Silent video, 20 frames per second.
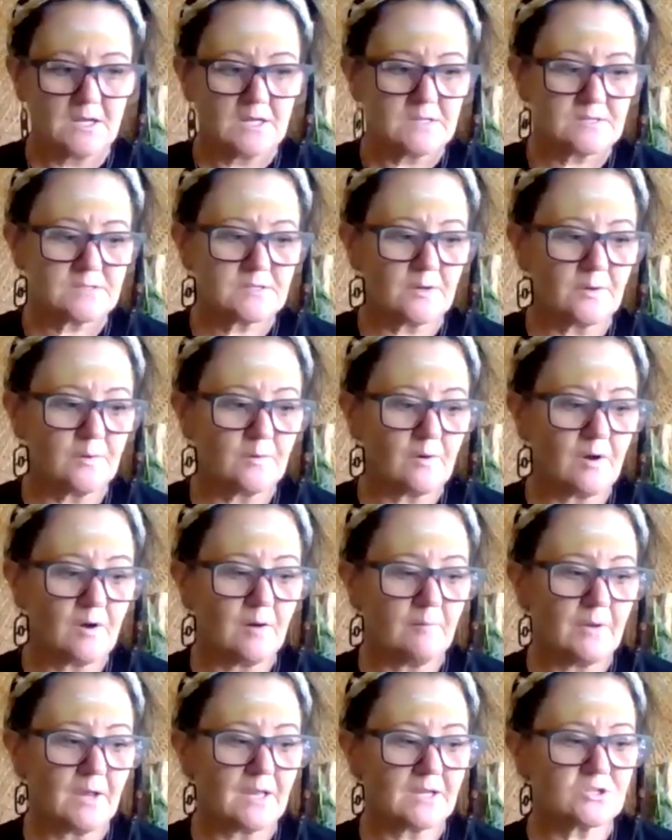So
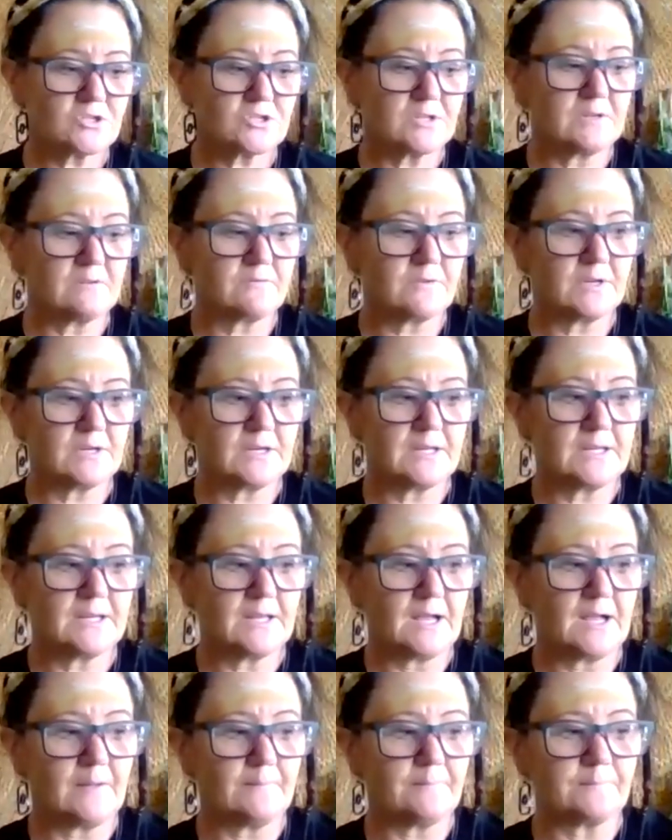I'm actually really
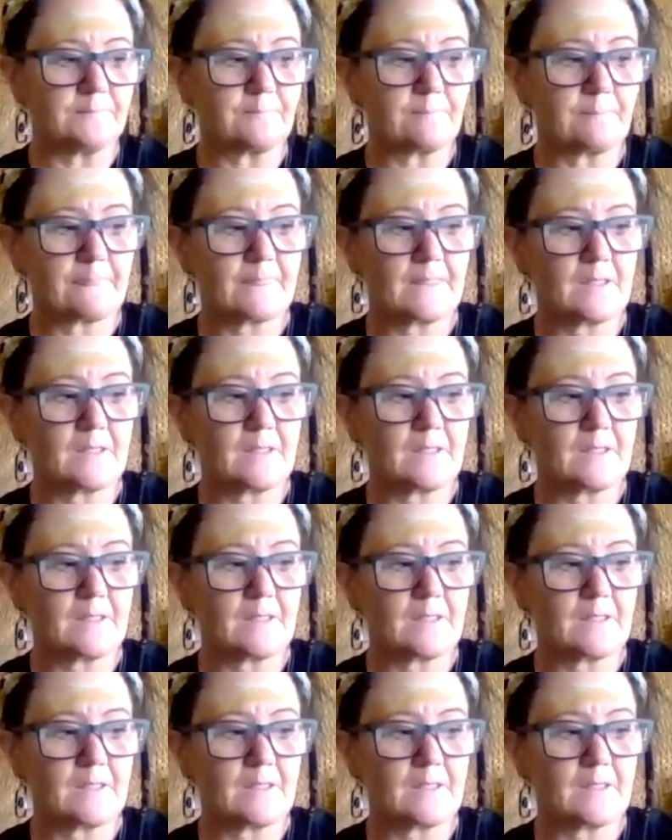um,